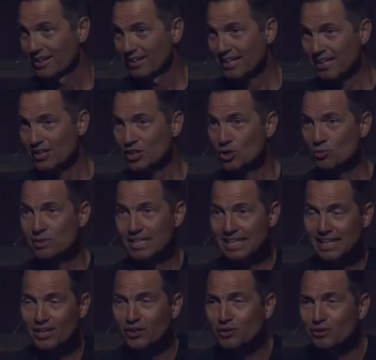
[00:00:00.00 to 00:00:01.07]
Like, you
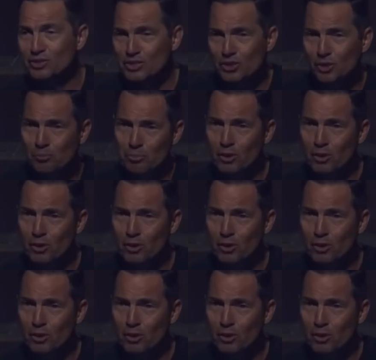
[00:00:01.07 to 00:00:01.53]
killed your